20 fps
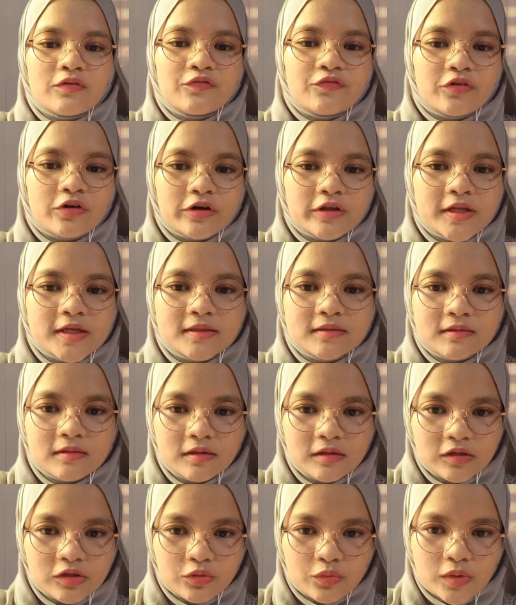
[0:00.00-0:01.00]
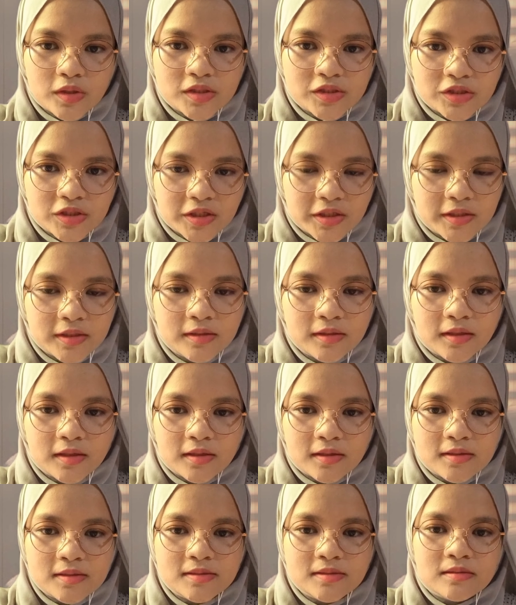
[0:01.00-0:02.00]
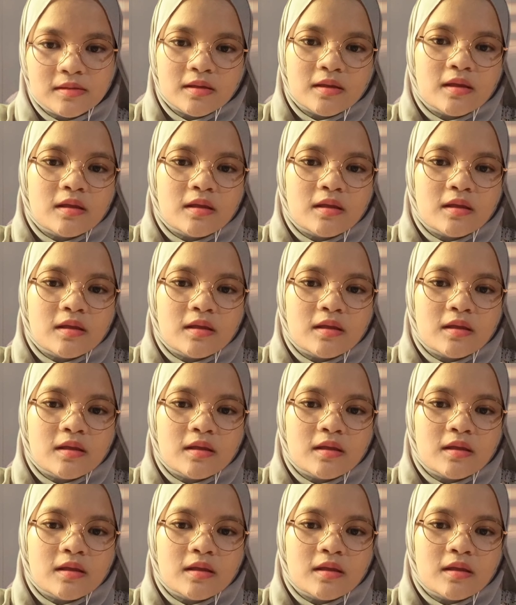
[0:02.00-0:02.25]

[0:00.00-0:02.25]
For the third question is,